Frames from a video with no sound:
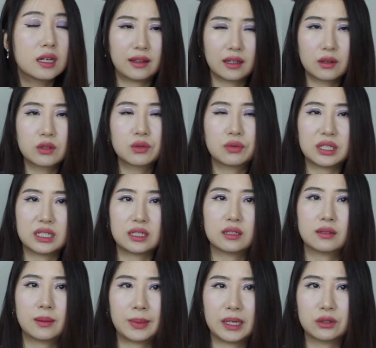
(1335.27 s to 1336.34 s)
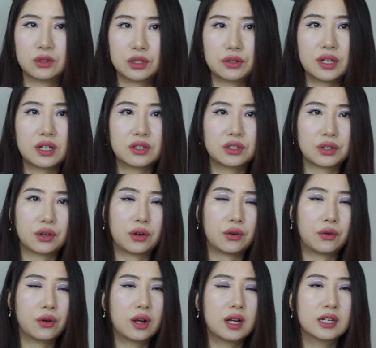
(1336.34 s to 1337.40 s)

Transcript: I think it was written about 2 years ago.